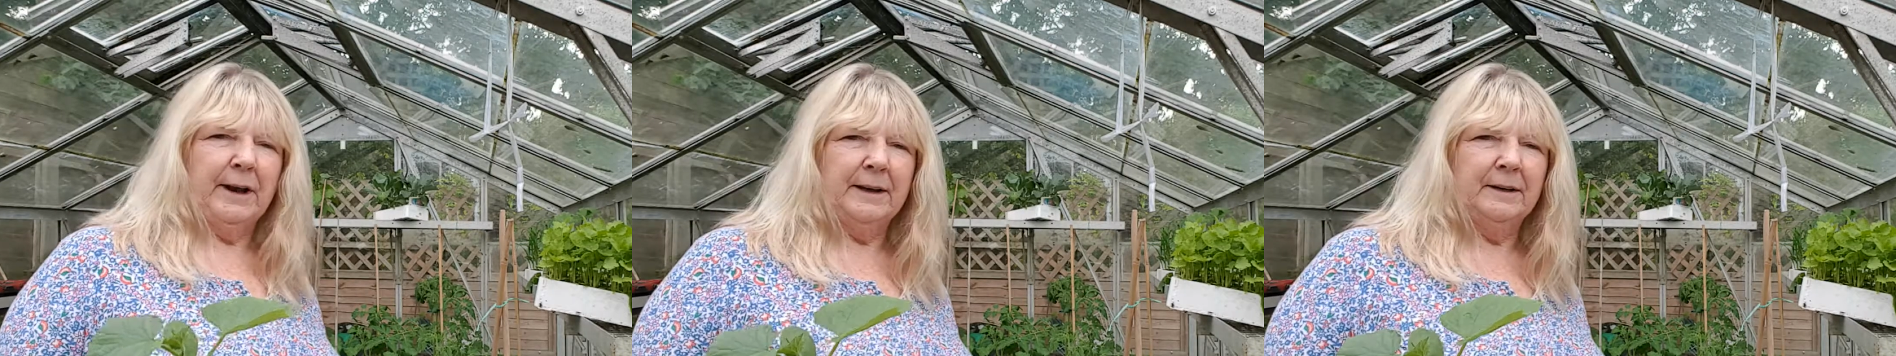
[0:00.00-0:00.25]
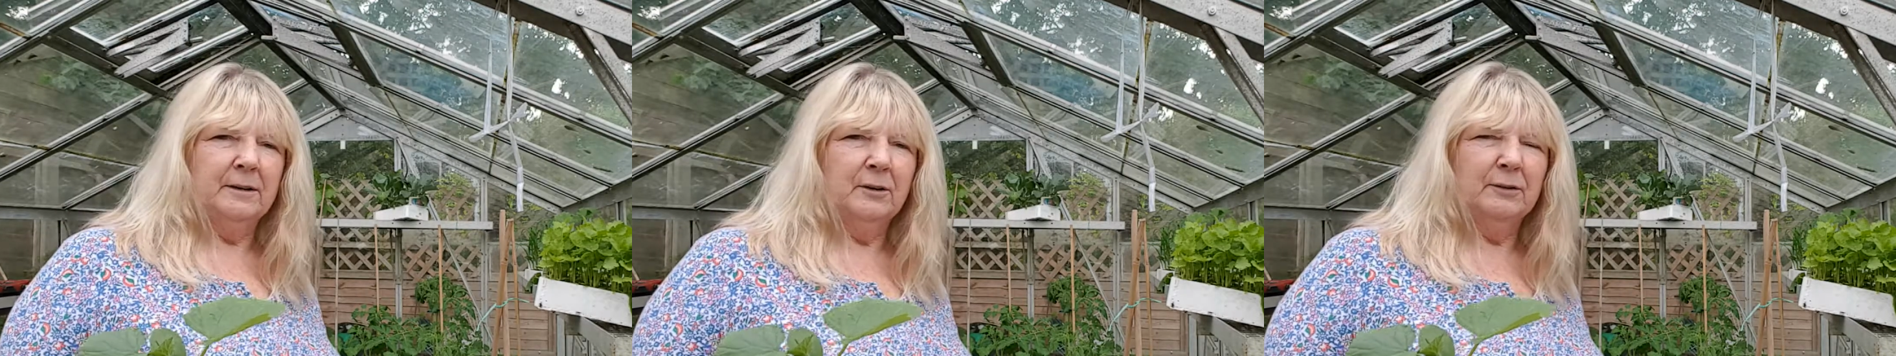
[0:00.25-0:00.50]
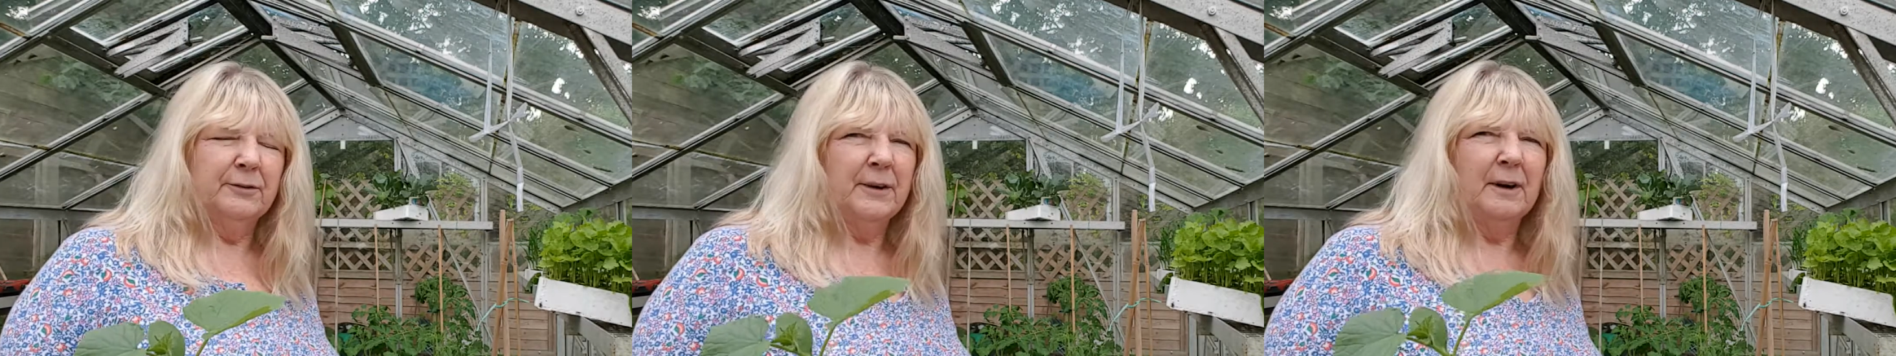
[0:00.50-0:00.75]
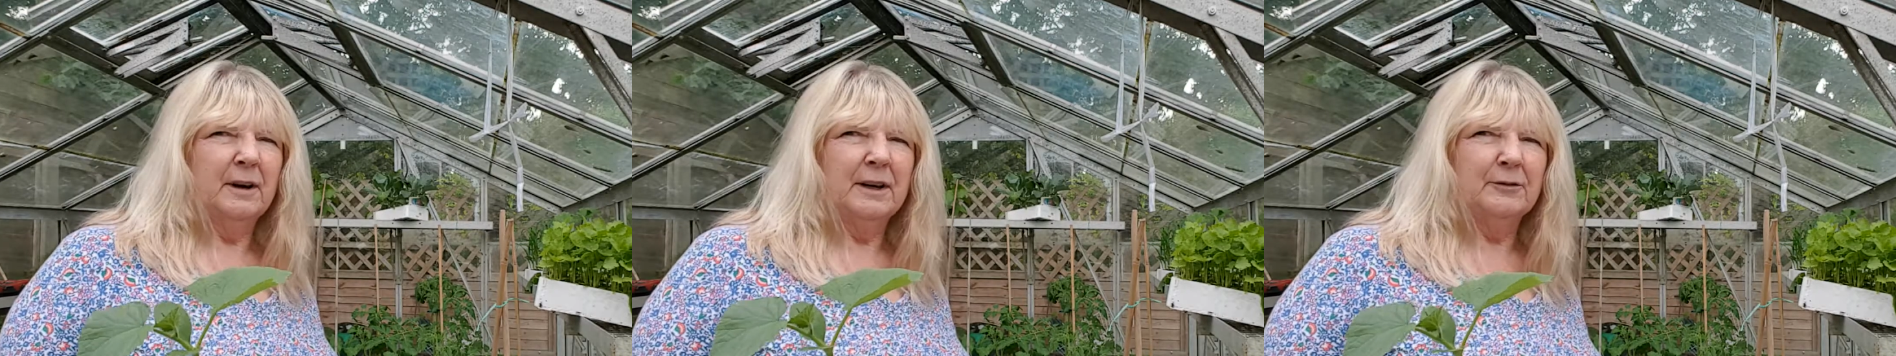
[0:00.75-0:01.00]
in, or
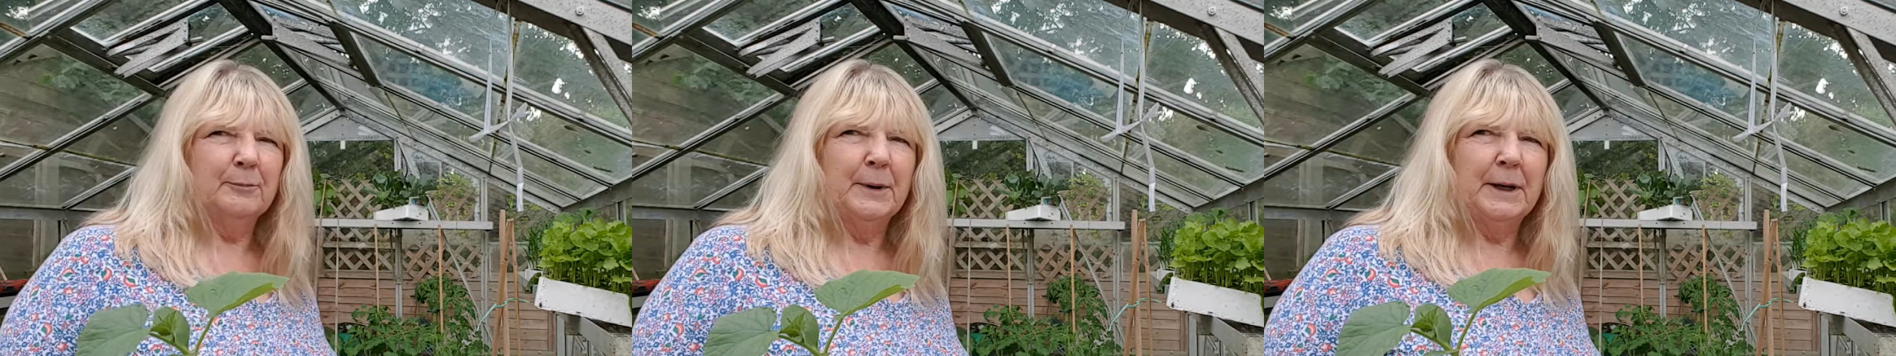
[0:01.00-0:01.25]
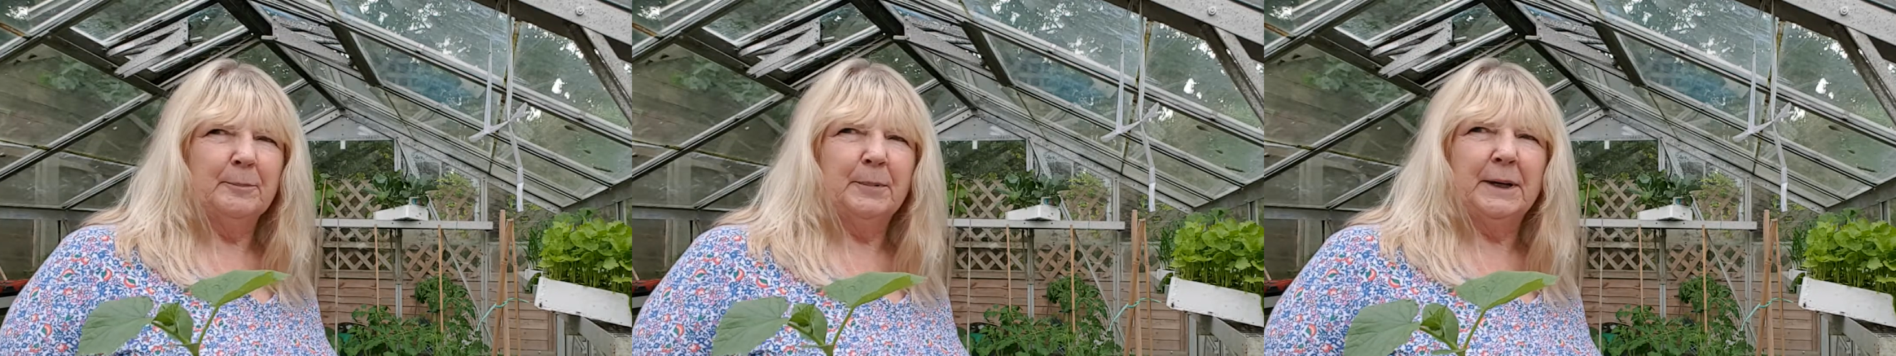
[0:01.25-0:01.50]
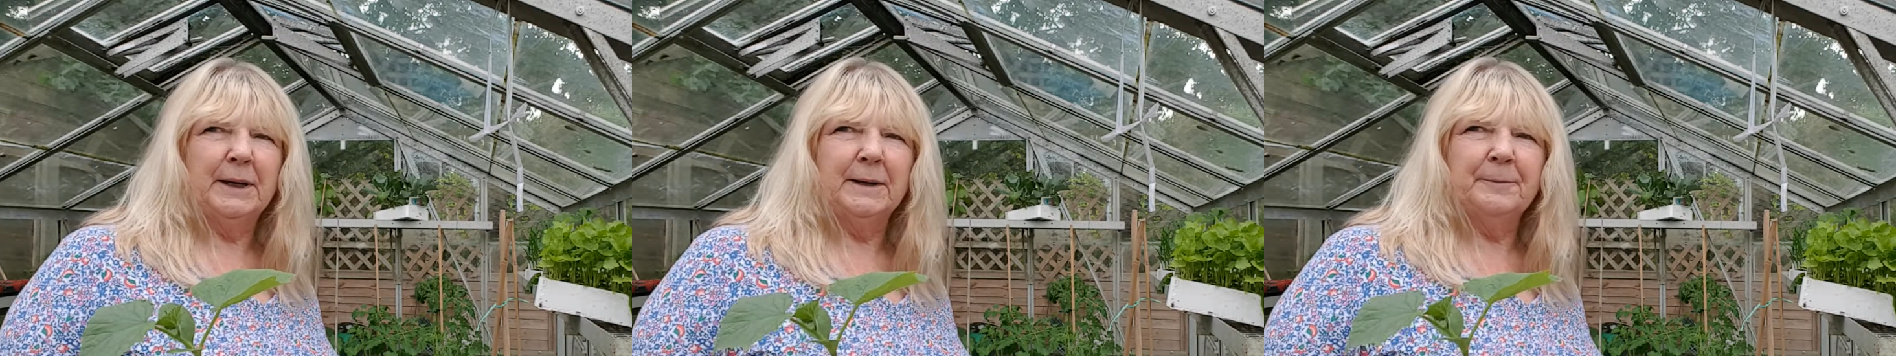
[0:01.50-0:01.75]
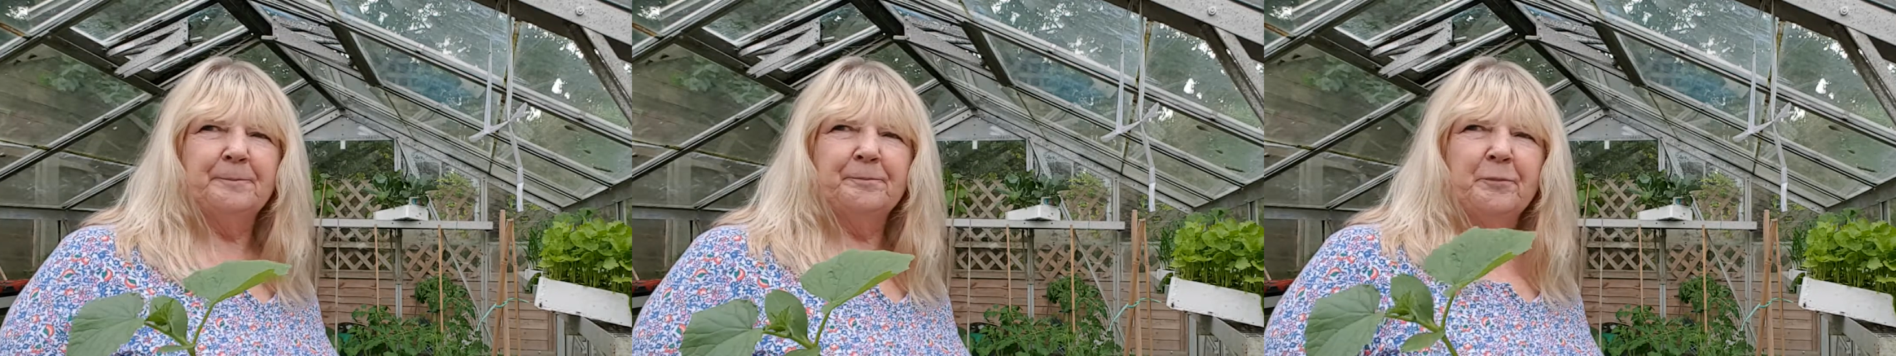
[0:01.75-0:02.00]
5 maybe,
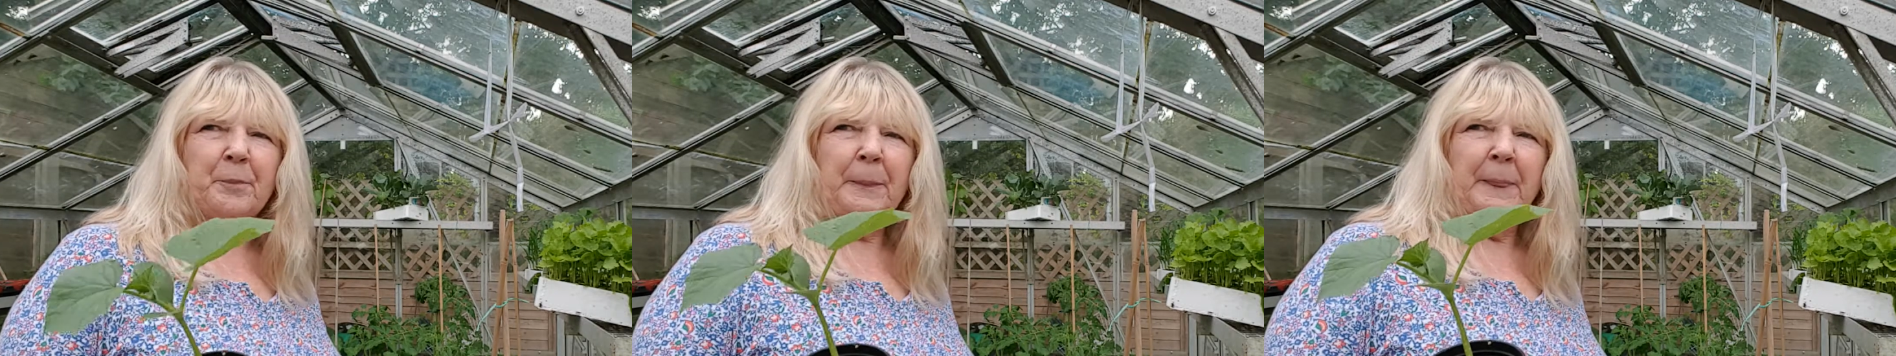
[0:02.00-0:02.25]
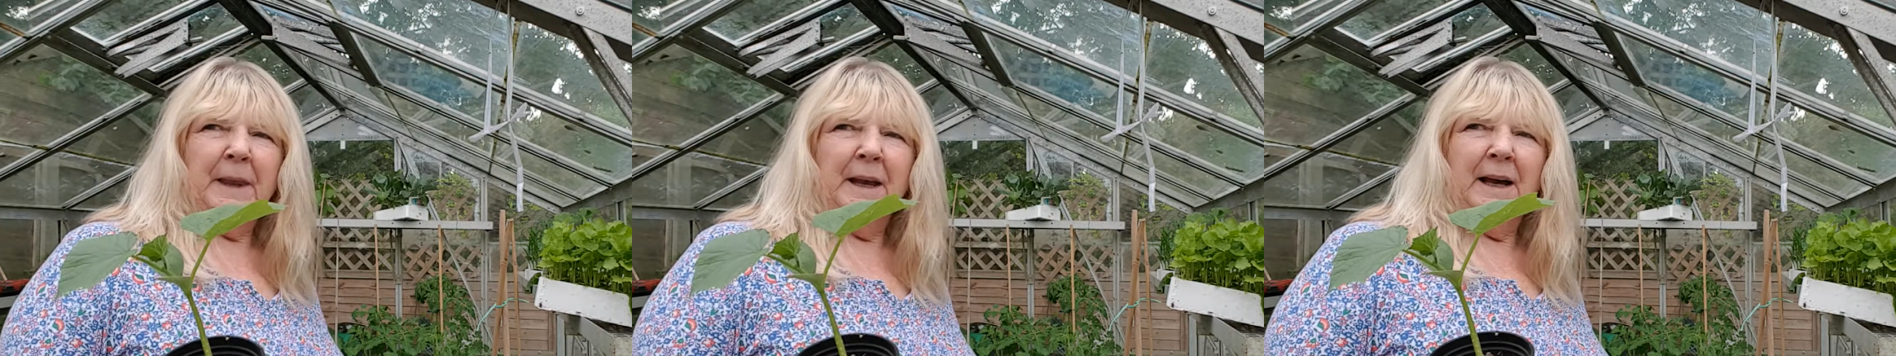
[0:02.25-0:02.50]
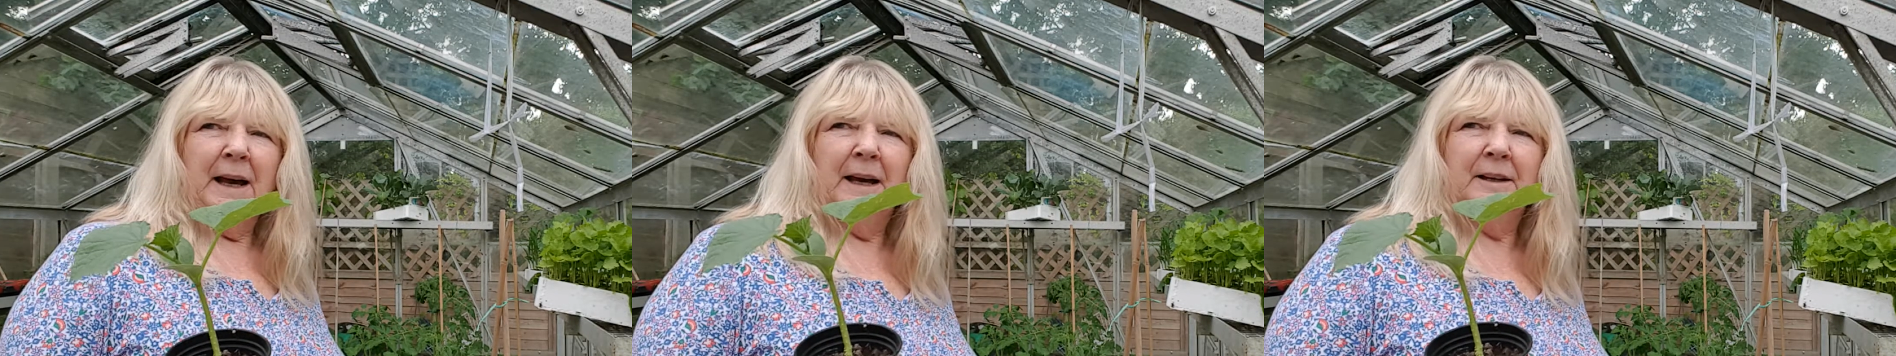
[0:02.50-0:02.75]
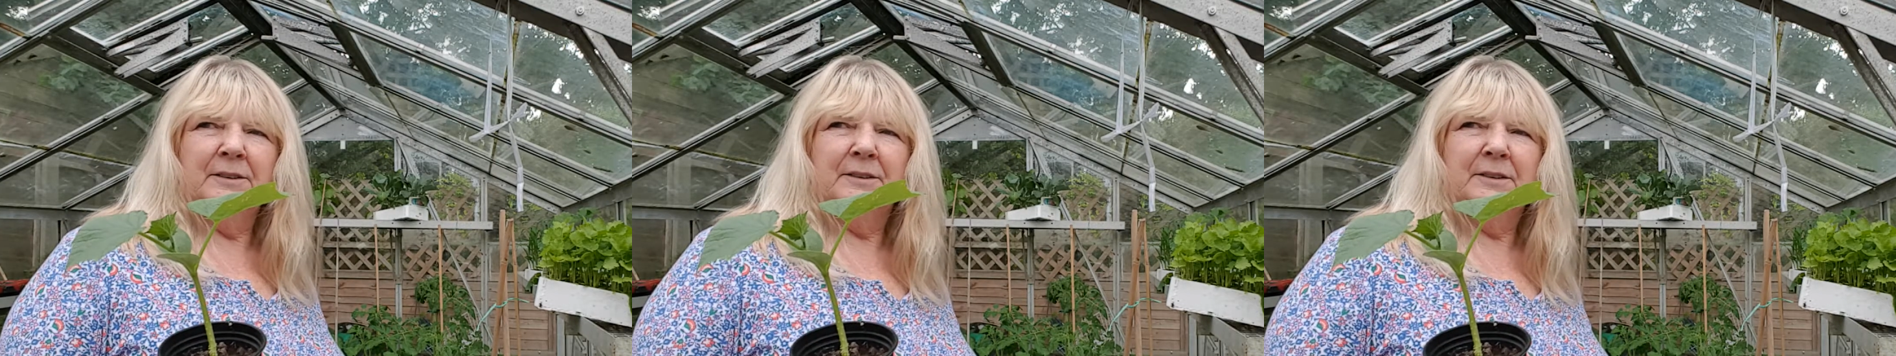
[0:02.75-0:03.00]

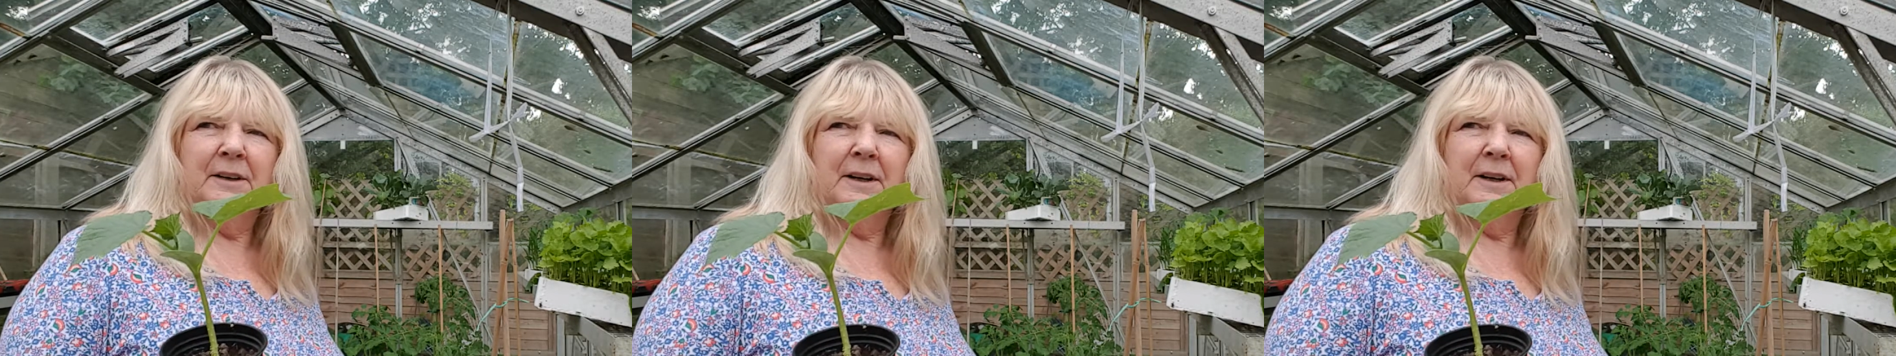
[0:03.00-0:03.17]
and